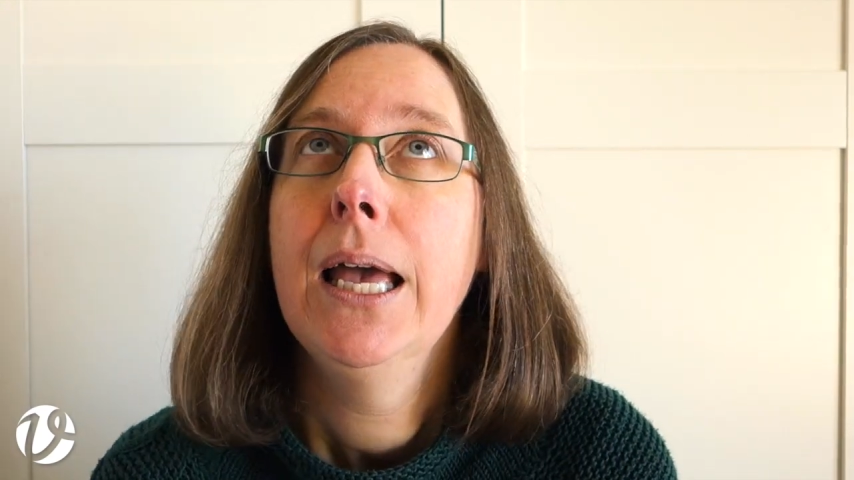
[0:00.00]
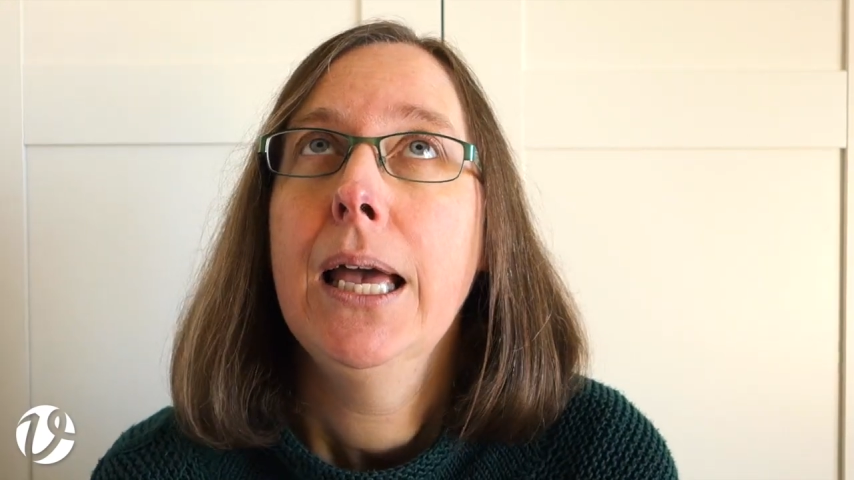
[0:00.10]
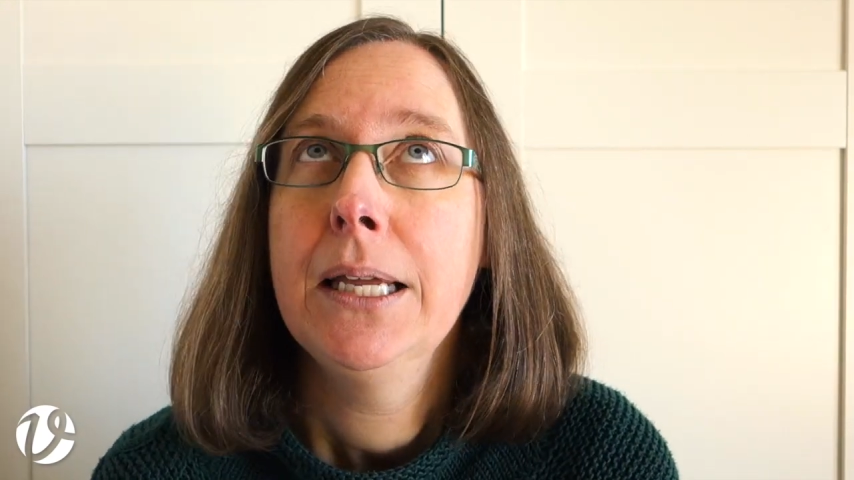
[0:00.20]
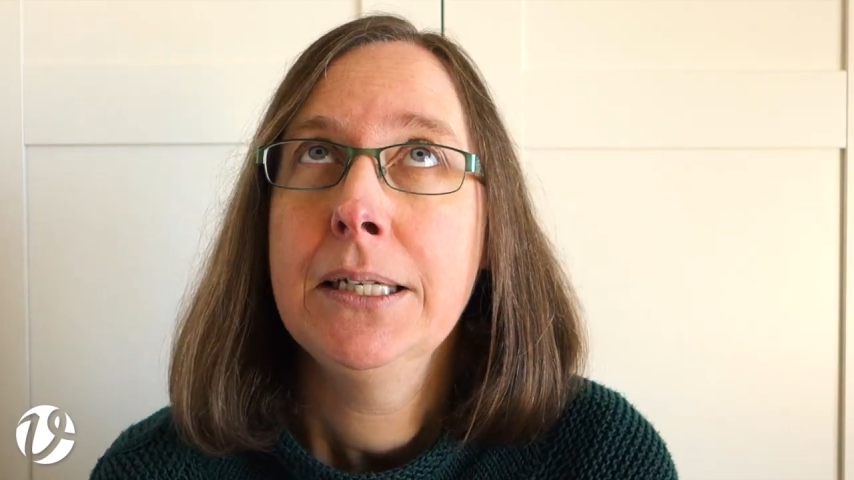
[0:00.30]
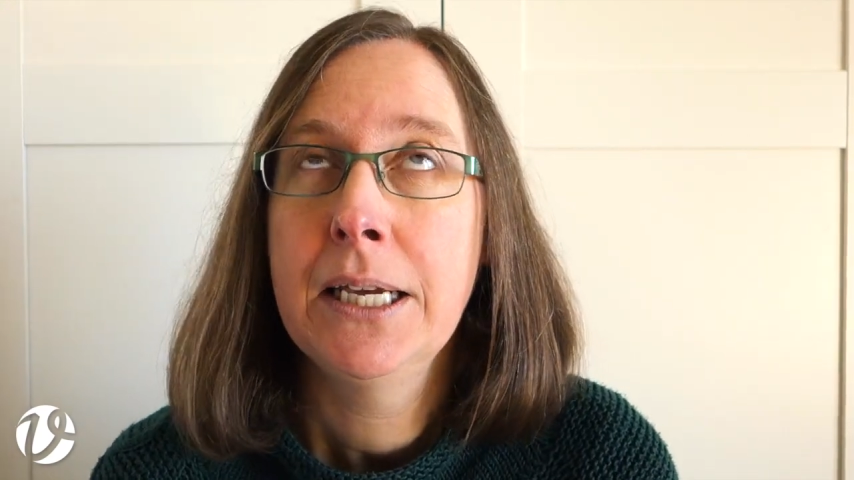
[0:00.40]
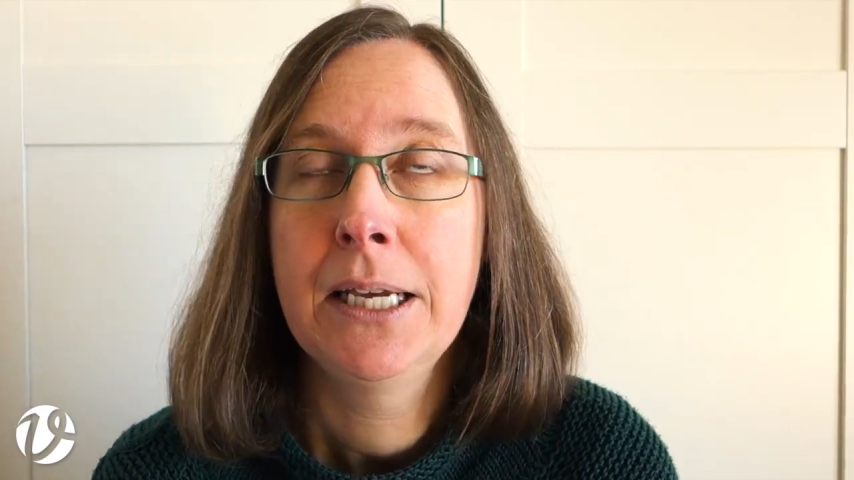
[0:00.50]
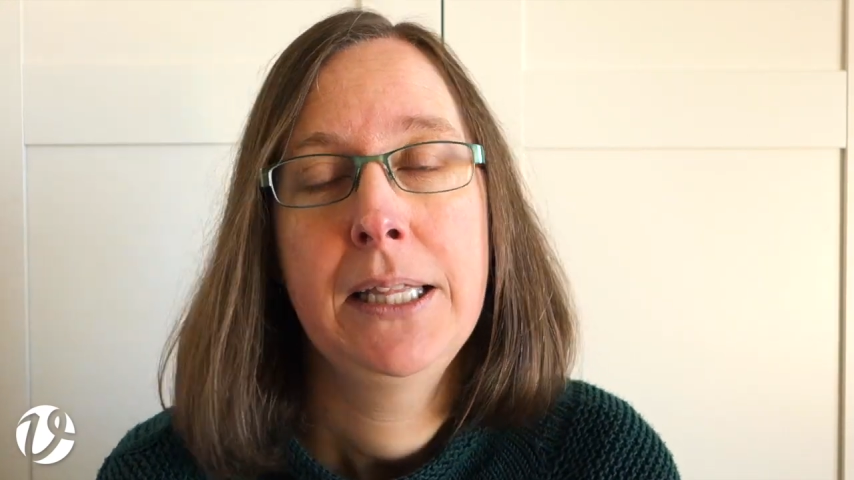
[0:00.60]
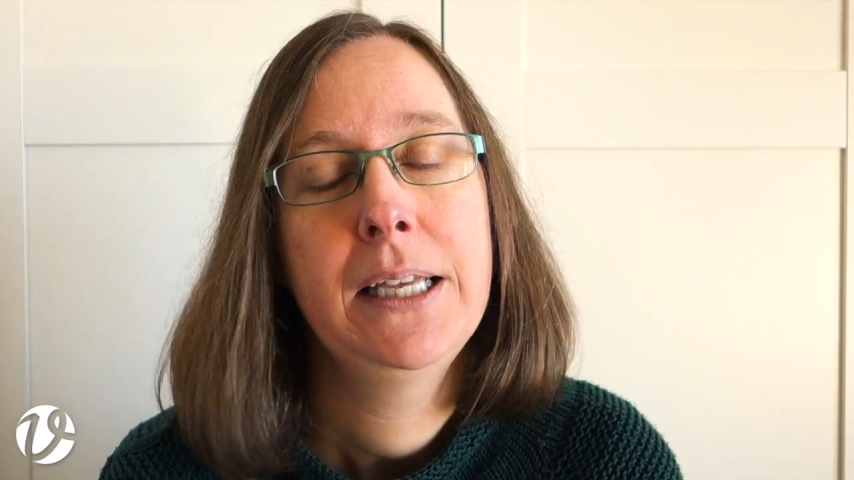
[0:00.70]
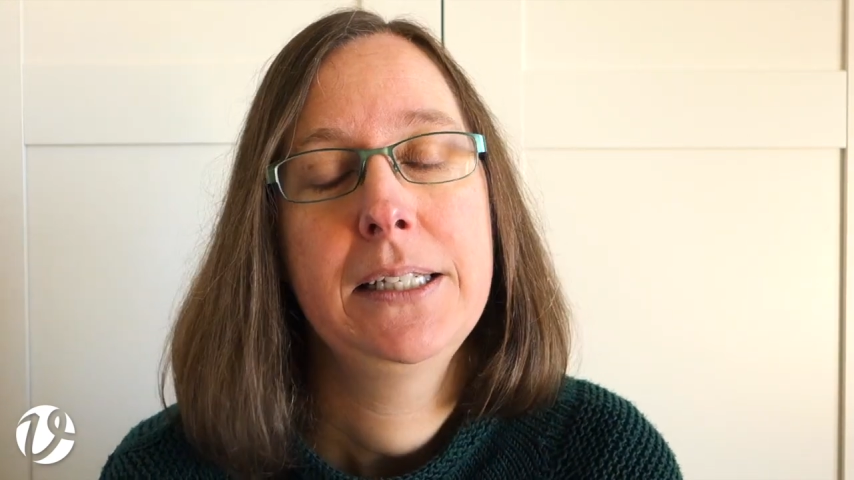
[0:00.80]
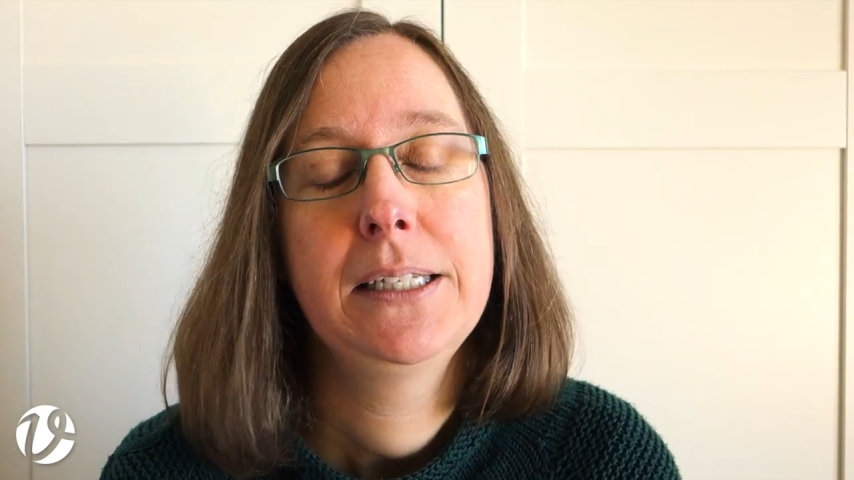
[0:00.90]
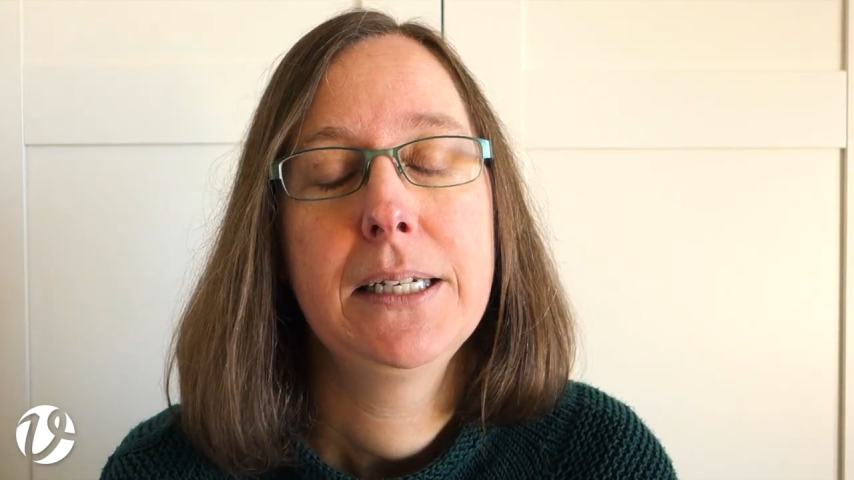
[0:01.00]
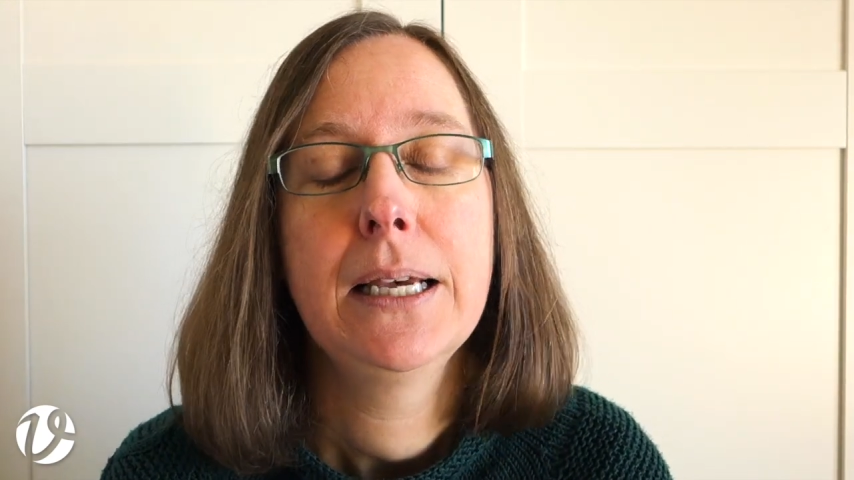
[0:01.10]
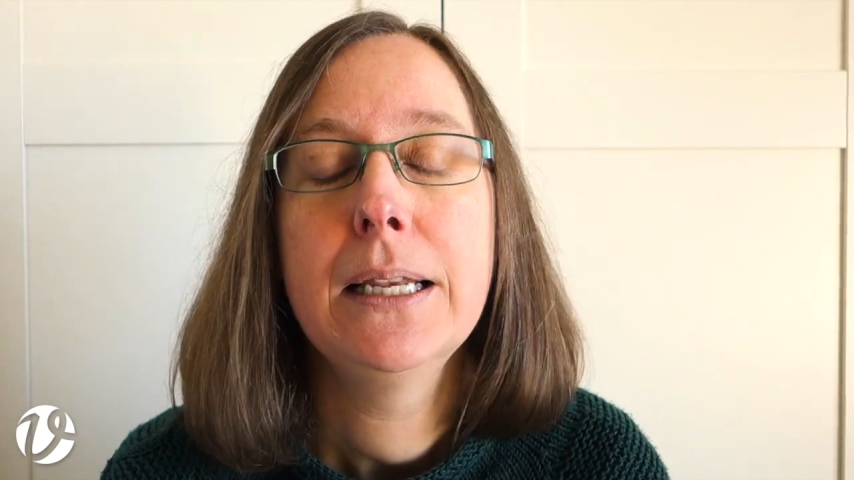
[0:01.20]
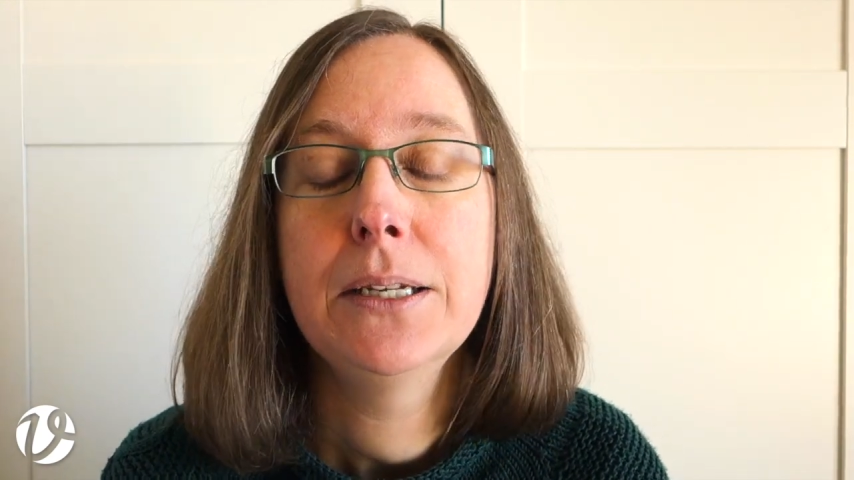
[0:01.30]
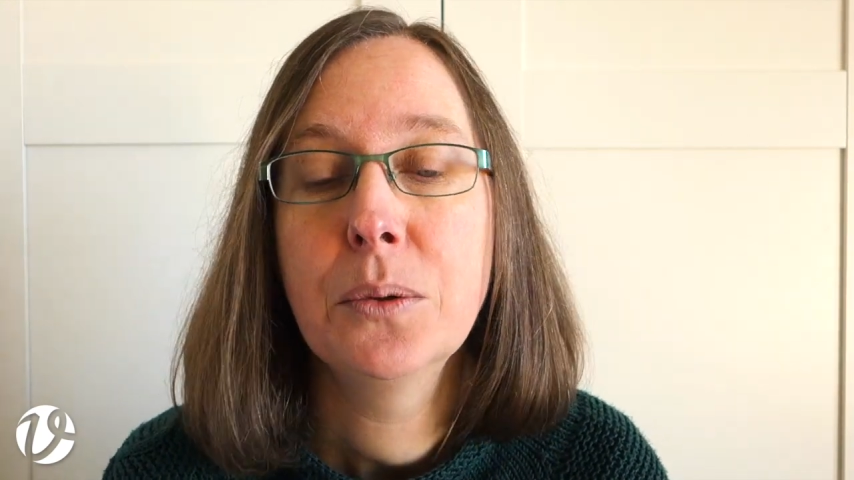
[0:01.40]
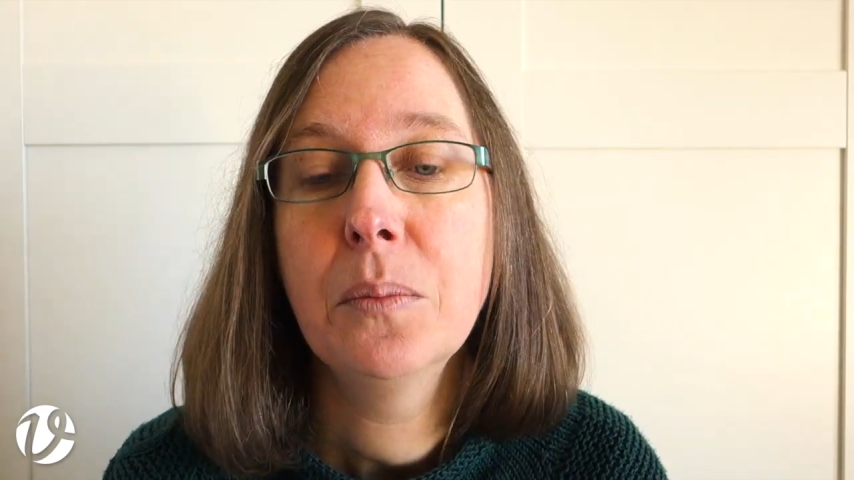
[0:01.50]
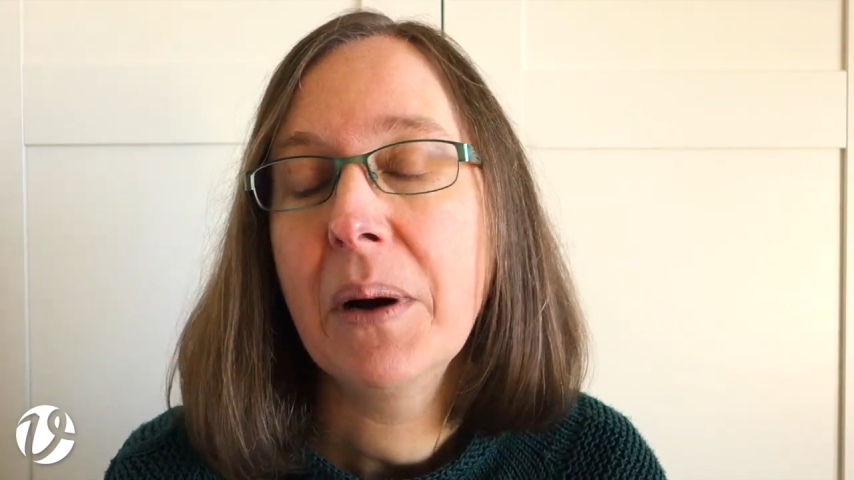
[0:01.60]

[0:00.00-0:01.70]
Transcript: and that's a little